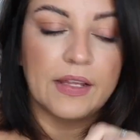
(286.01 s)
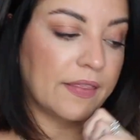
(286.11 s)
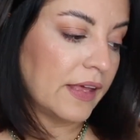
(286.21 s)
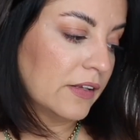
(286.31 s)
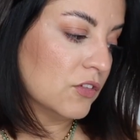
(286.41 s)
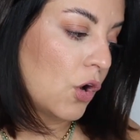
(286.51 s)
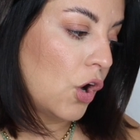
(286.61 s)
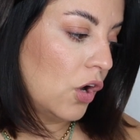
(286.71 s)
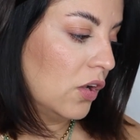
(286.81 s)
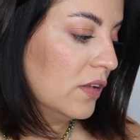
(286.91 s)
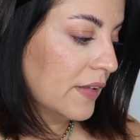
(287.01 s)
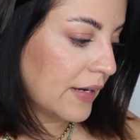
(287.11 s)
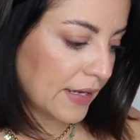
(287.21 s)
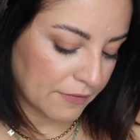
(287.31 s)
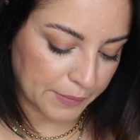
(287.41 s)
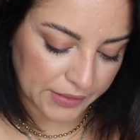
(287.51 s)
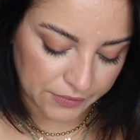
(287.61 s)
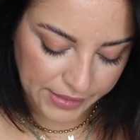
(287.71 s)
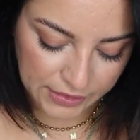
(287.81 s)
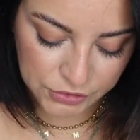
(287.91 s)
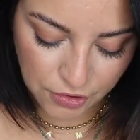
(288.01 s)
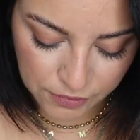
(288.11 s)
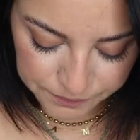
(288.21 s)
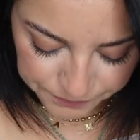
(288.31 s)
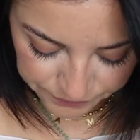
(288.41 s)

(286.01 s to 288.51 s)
and that is all that I have in my little catch-all.